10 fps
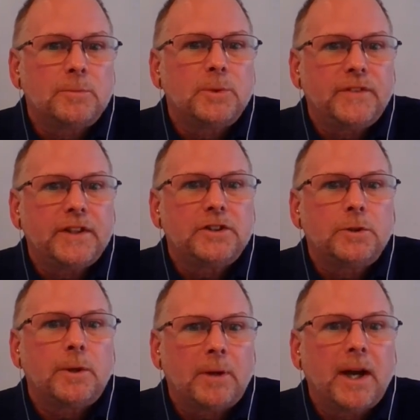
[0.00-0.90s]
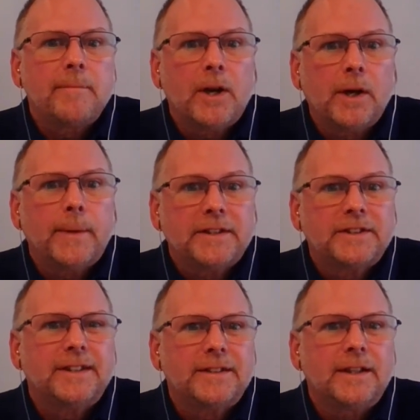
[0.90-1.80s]
to move into a primary
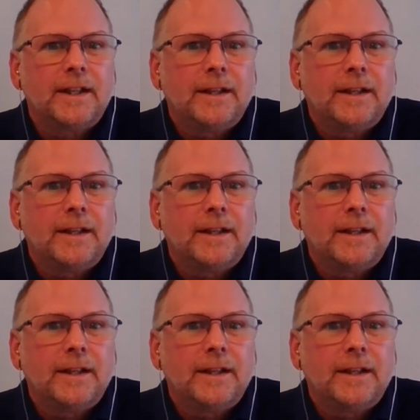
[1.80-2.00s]
residence,